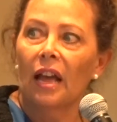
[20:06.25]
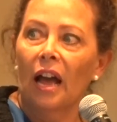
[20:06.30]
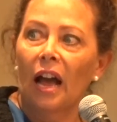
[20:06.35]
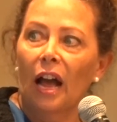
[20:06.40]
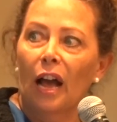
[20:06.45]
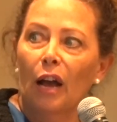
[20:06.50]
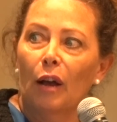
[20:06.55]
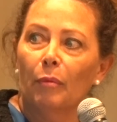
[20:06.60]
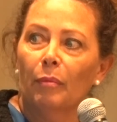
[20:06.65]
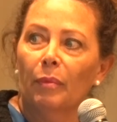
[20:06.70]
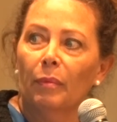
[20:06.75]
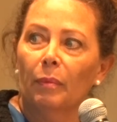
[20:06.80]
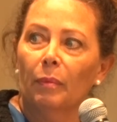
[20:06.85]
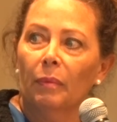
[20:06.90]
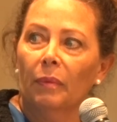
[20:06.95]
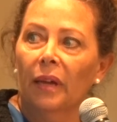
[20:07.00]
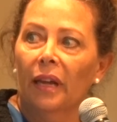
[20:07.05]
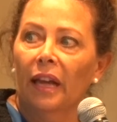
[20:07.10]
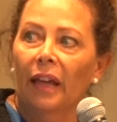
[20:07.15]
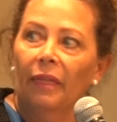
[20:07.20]
And
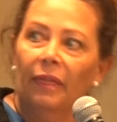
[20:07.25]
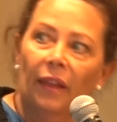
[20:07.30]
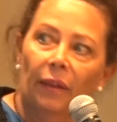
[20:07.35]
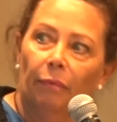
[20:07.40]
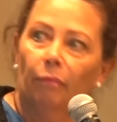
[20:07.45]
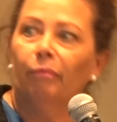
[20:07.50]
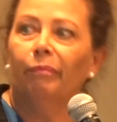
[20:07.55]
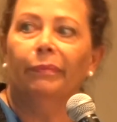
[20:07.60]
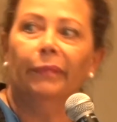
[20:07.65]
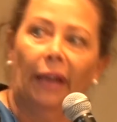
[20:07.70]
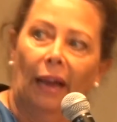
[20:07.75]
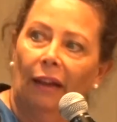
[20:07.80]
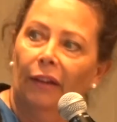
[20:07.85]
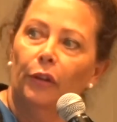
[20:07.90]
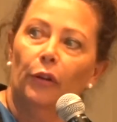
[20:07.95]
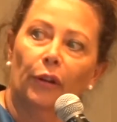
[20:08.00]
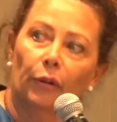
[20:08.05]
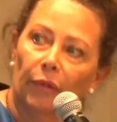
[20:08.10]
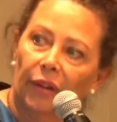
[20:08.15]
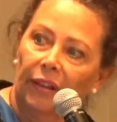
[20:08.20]
then, yeah,
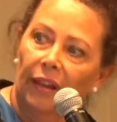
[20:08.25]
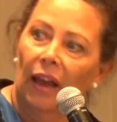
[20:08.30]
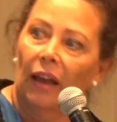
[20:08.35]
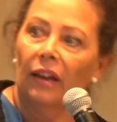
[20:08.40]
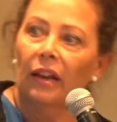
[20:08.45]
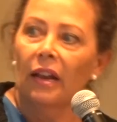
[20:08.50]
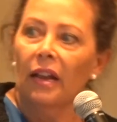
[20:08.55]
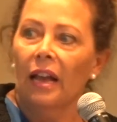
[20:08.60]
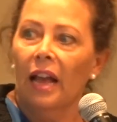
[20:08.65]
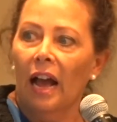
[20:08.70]
you can read that.